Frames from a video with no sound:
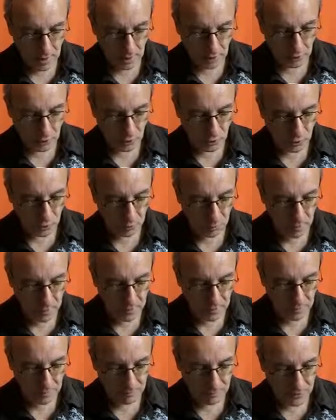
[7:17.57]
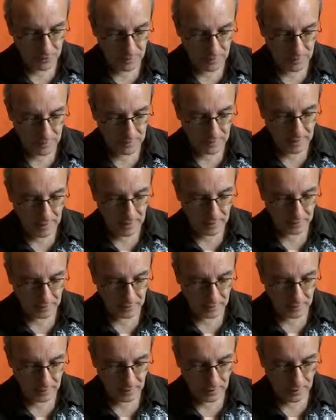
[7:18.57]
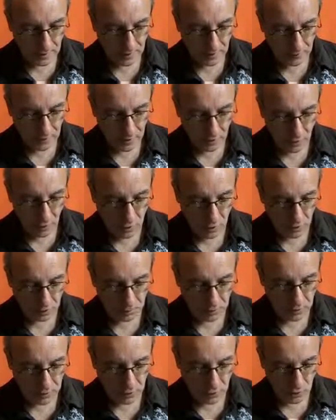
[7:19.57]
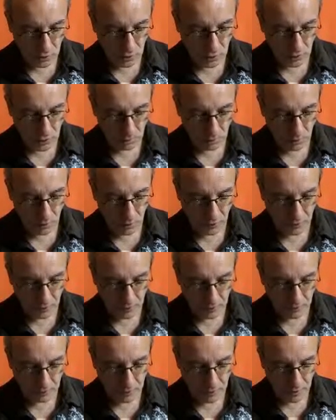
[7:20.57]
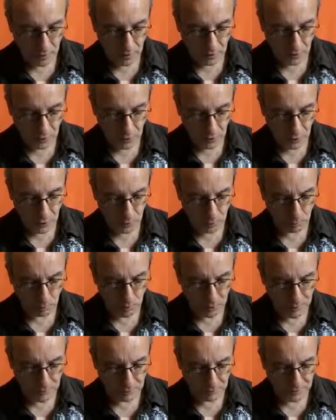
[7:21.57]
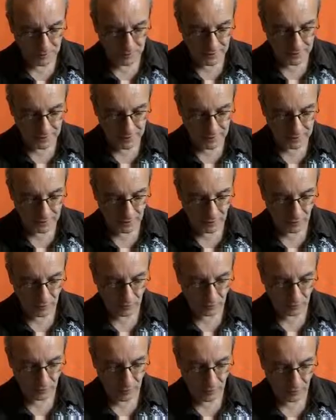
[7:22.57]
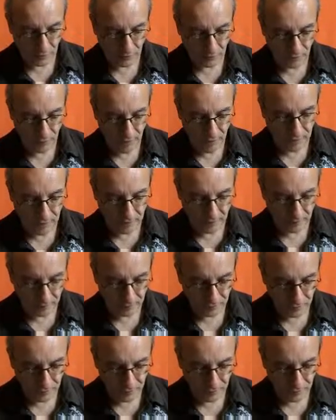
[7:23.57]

Adored by him day and night, the Lord bestows upon him the supreme state of nirvana.